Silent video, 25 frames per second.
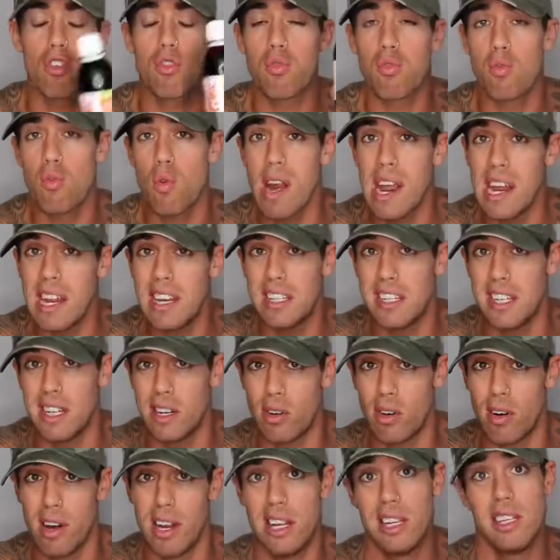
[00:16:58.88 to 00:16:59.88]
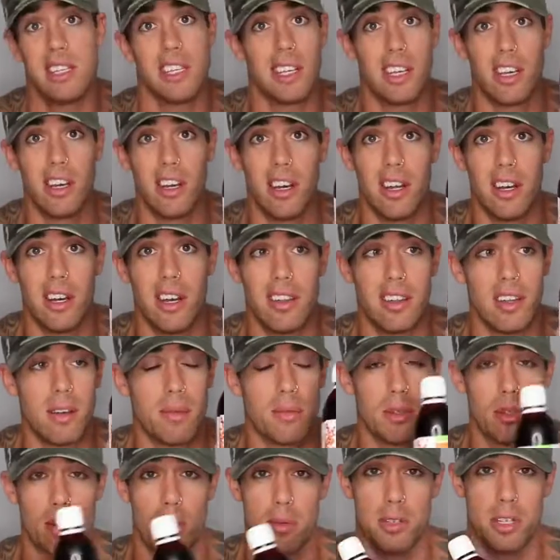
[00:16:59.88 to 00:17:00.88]
Crazy, crazy good. The
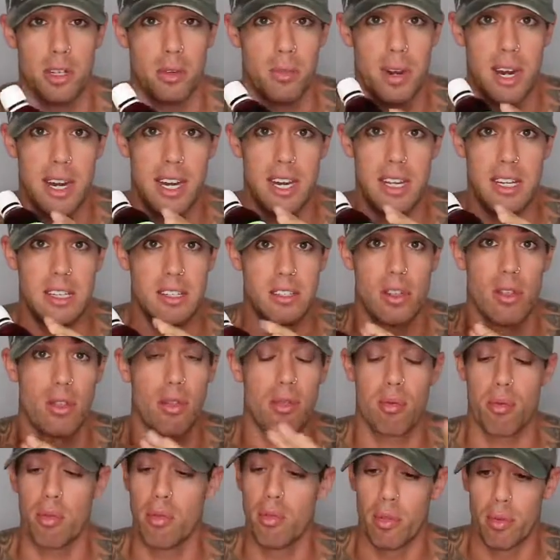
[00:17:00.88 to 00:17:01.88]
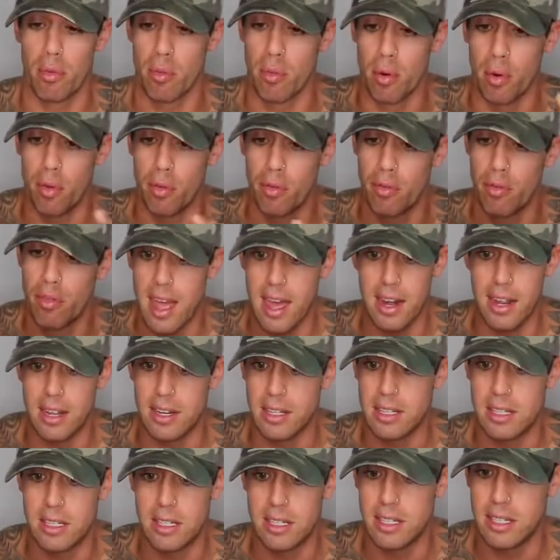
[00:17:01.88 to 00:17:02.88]
absorption rate is through the roof. And
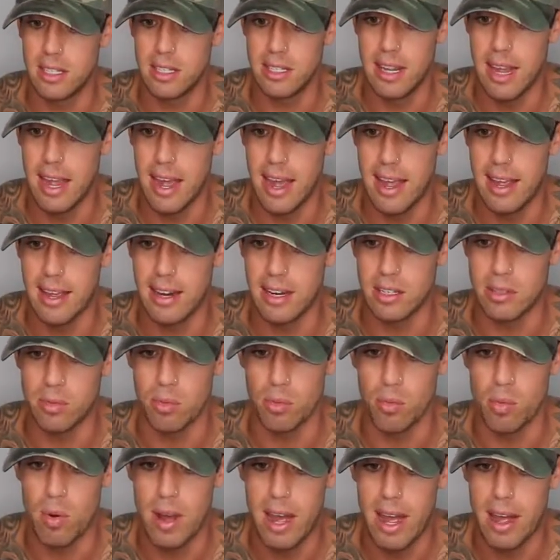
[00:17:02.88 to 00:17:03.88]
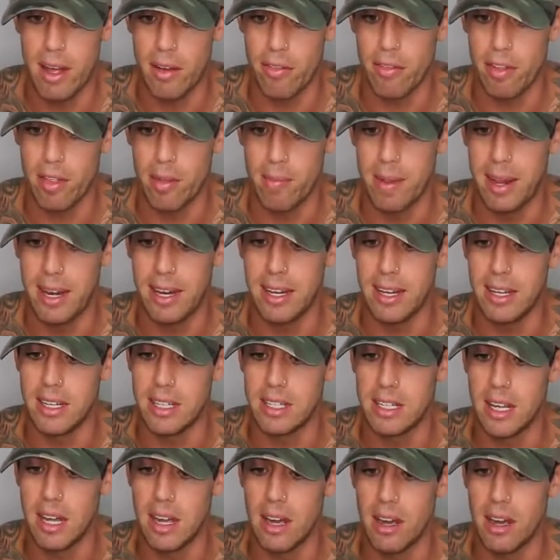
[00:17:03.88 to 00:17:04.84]
it's, yeah, it is wild for the maintenance